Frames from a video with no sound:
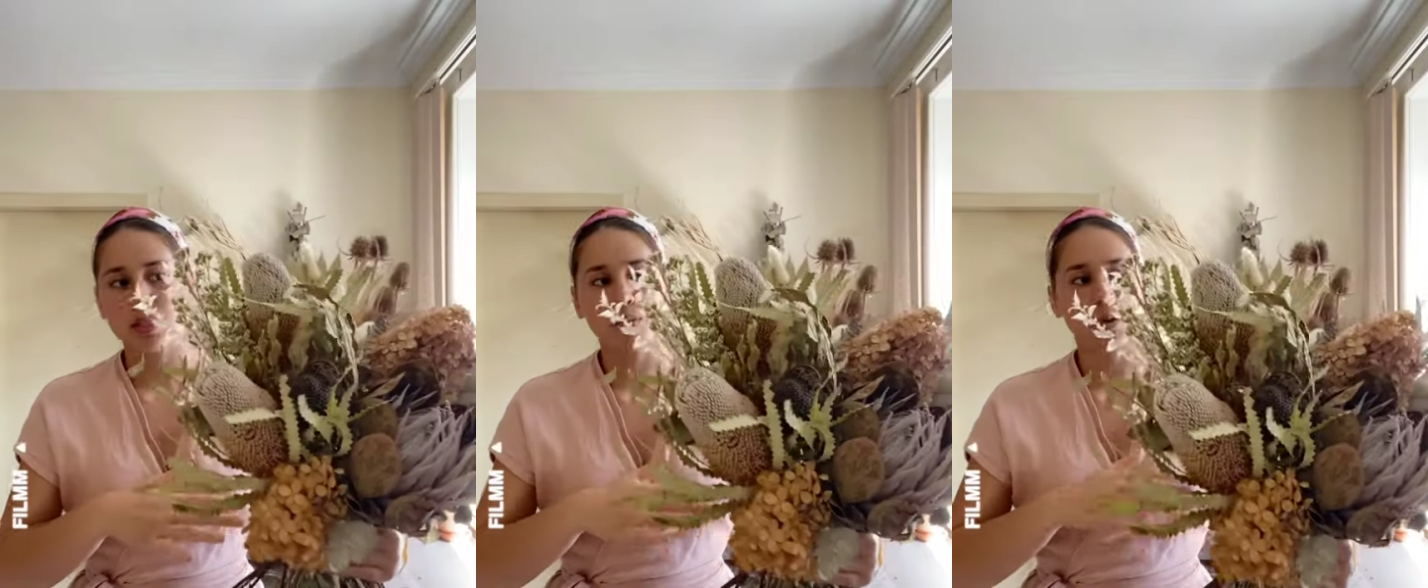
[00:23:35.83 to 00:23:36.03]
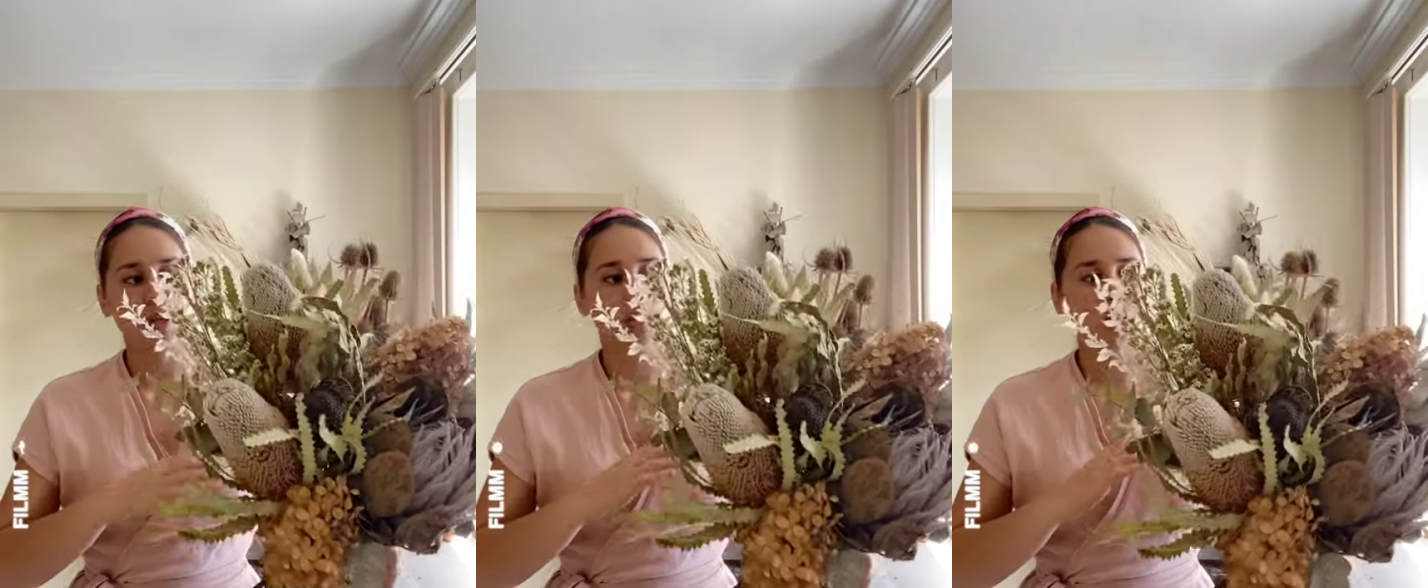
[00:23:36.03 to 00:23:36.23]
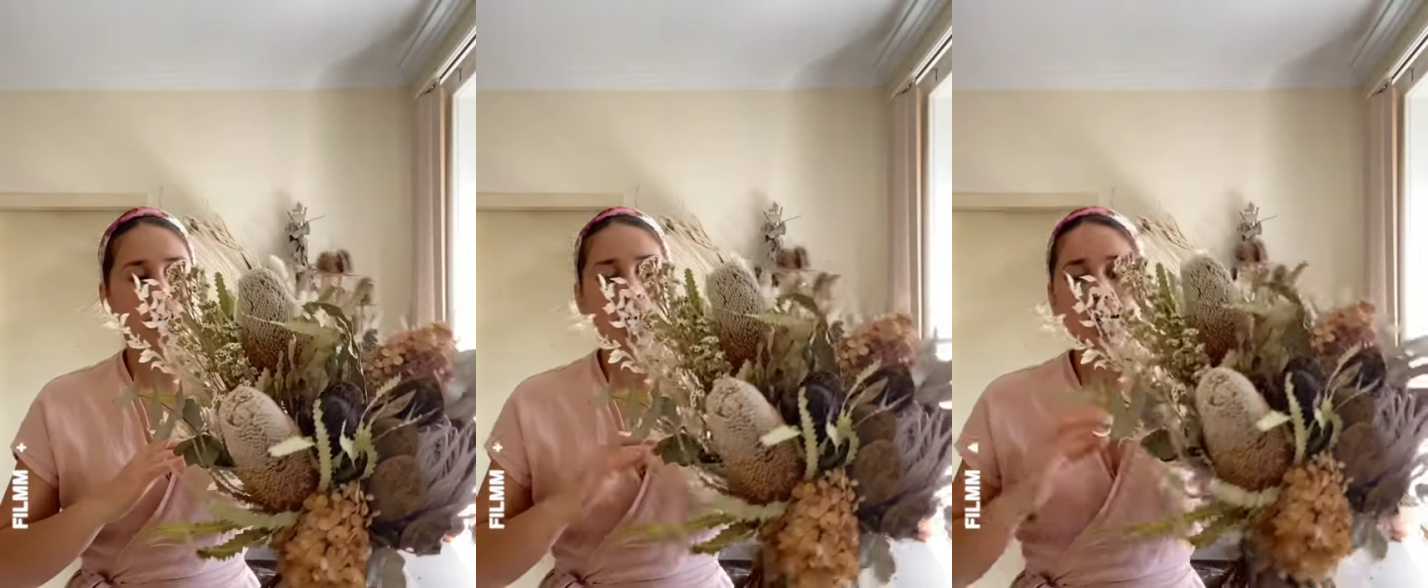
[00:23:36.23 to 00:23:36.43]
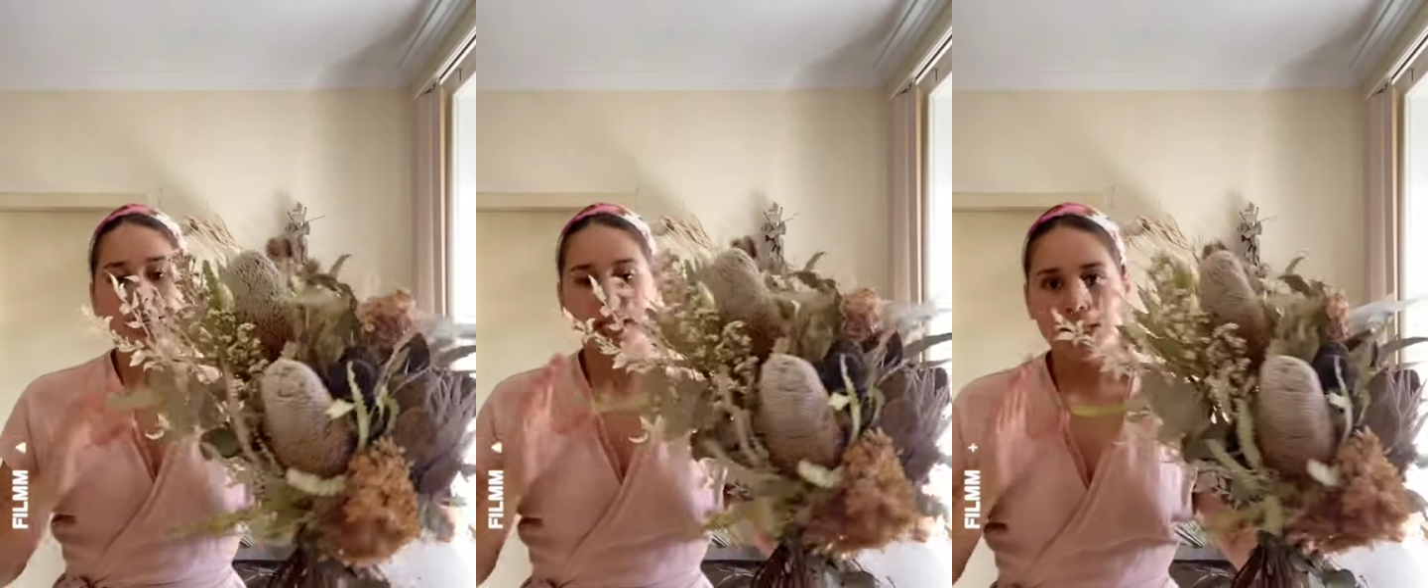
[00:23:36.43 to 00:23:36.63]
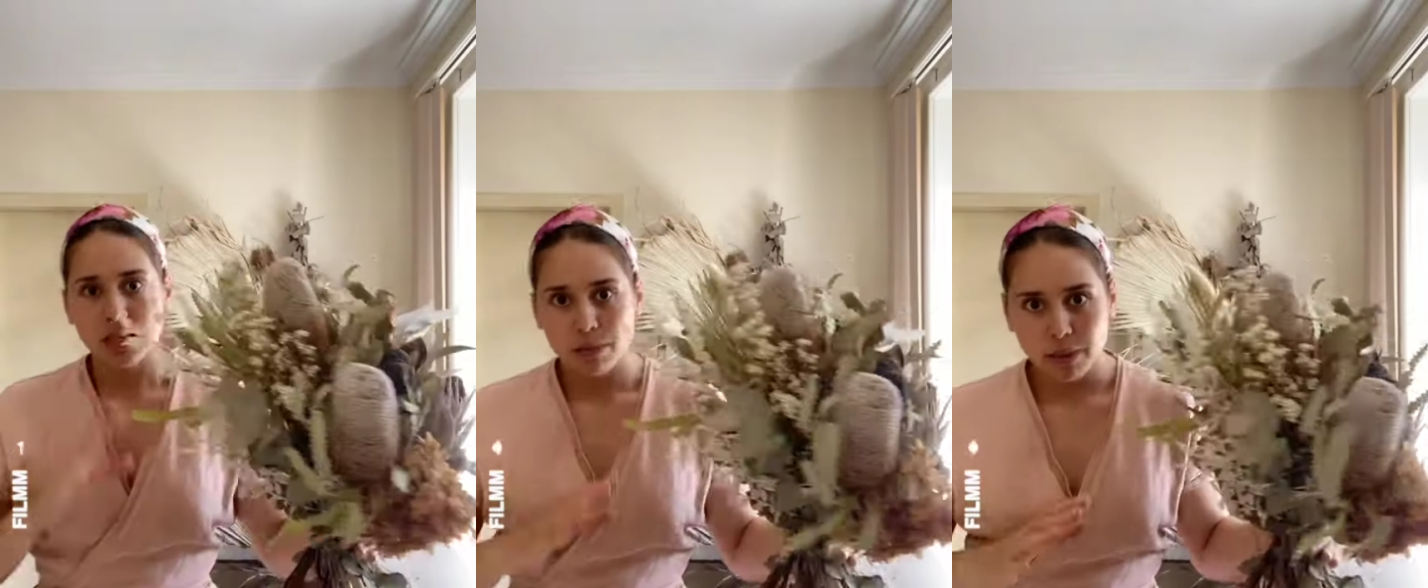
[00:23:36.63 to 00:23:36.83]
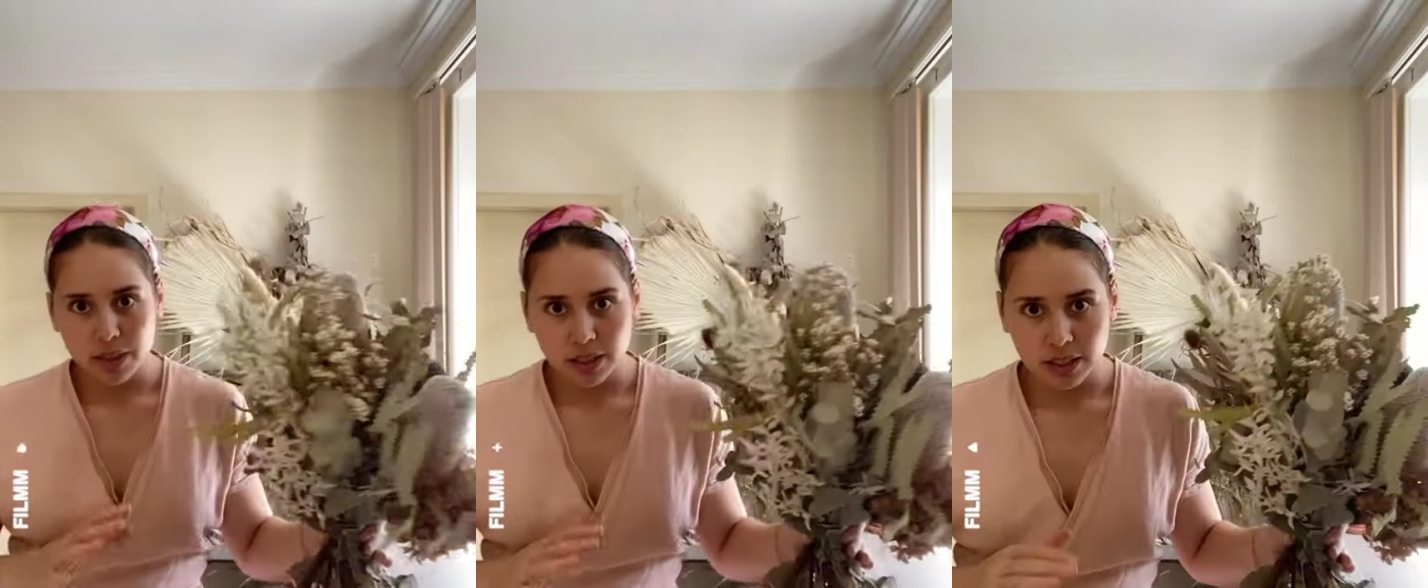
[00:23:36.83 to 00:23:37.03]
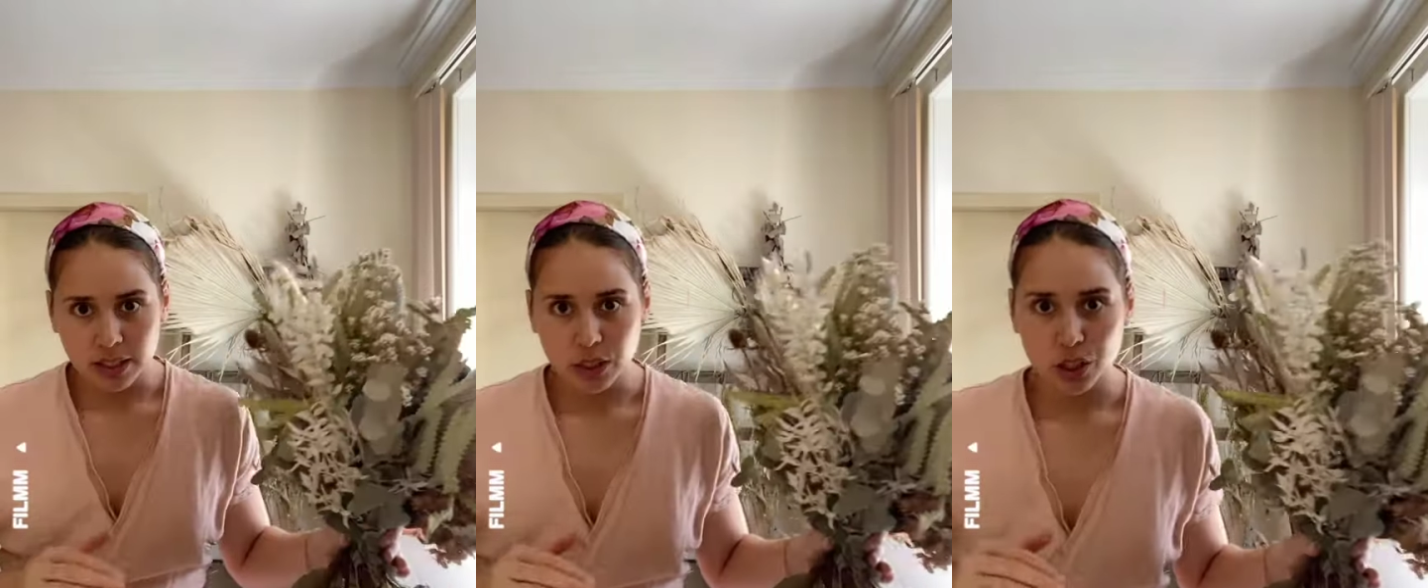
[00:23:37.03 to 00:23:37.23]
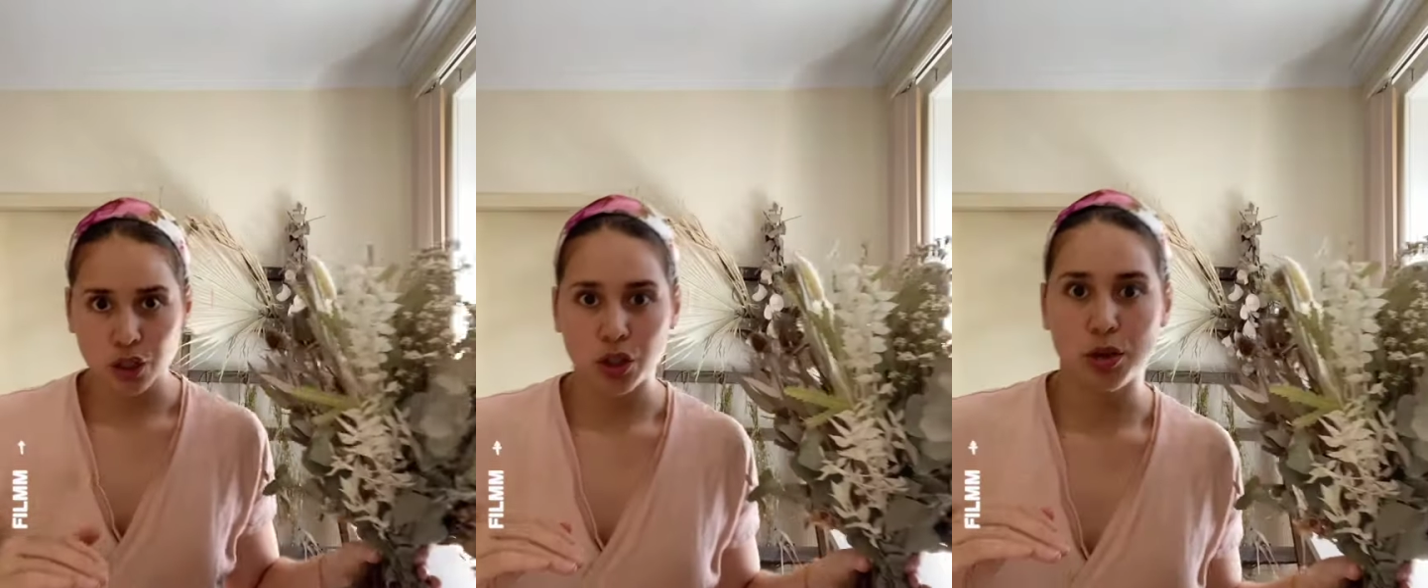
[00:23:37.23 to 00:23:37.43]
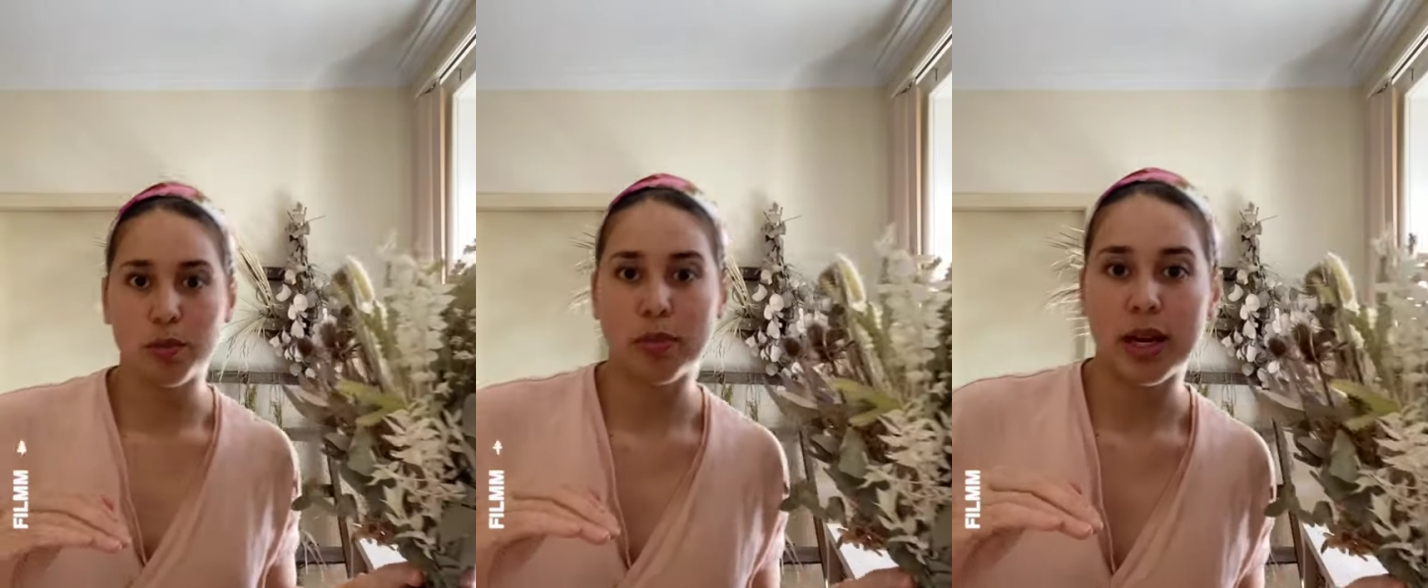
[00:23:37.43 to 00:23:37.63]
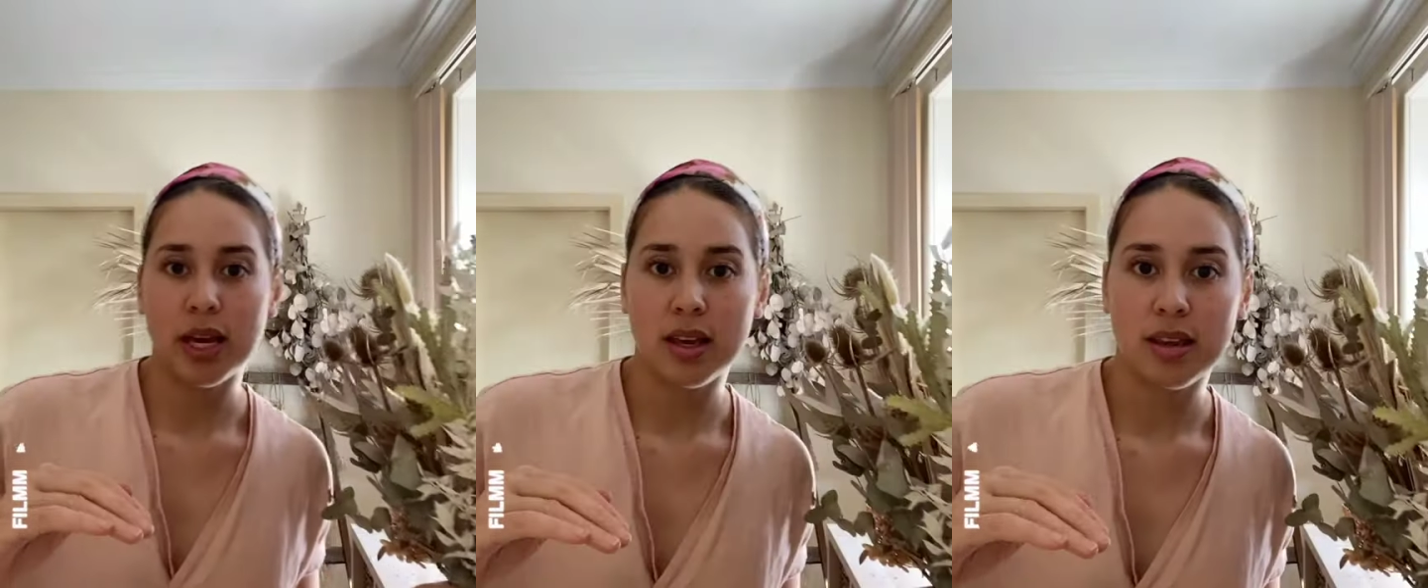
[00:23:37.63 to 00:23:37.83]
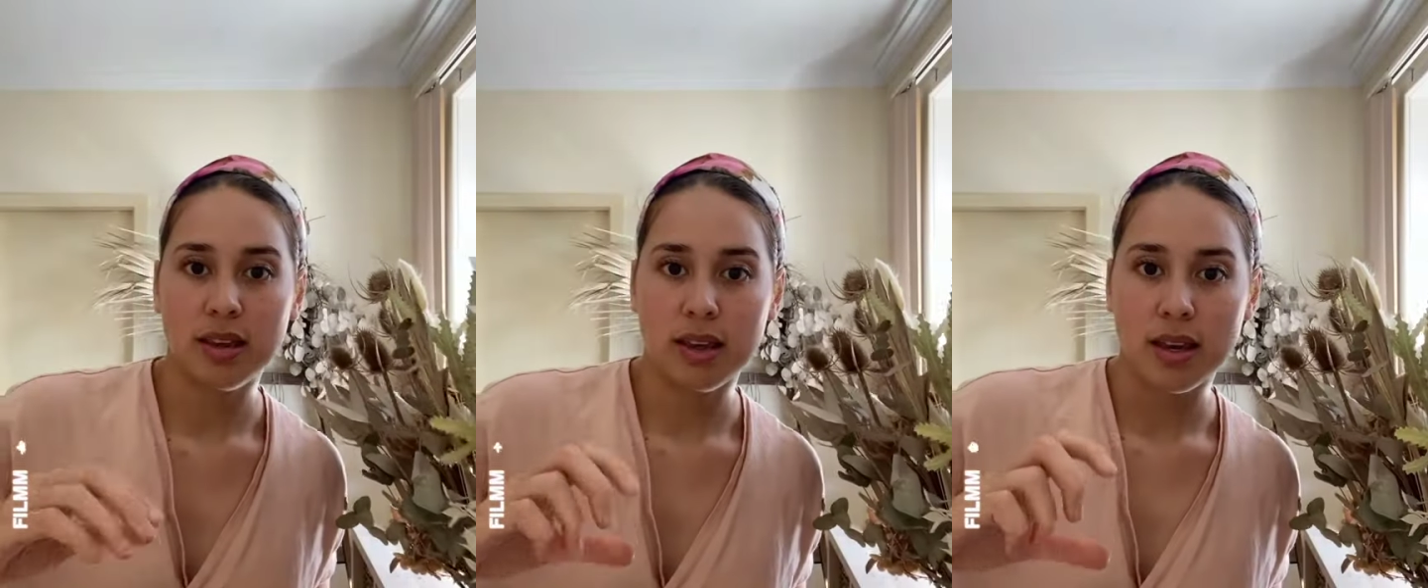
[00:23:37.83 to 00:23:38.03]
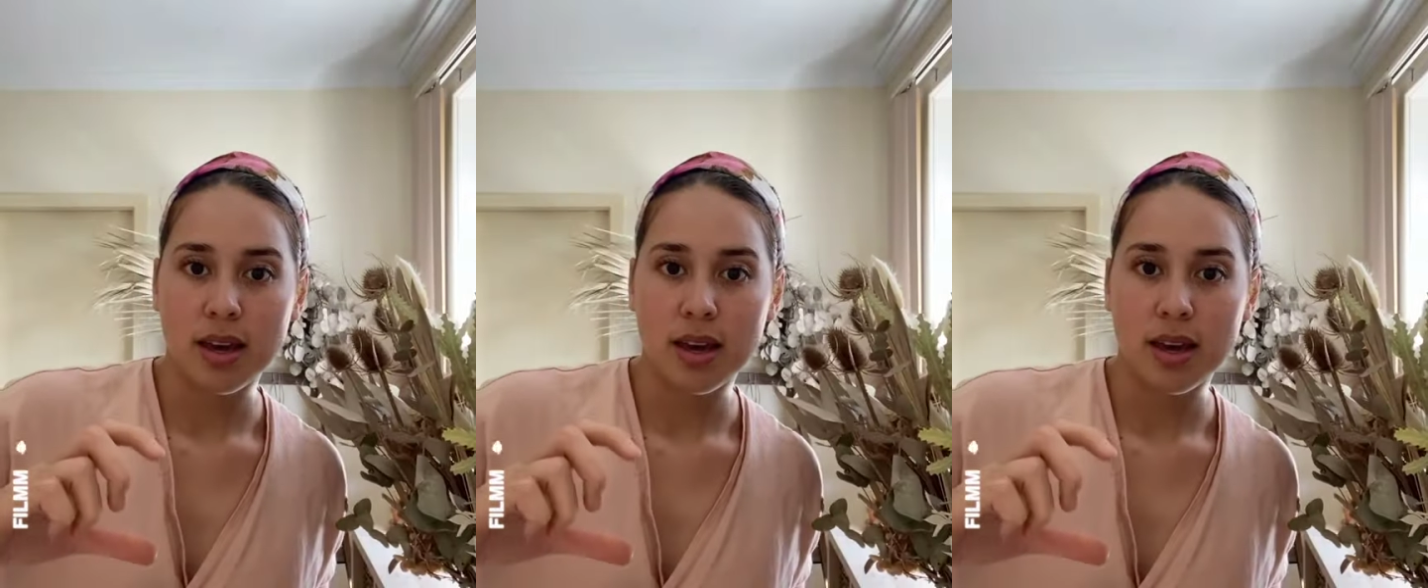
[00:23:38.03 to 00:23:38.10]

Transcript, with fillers: which typically should be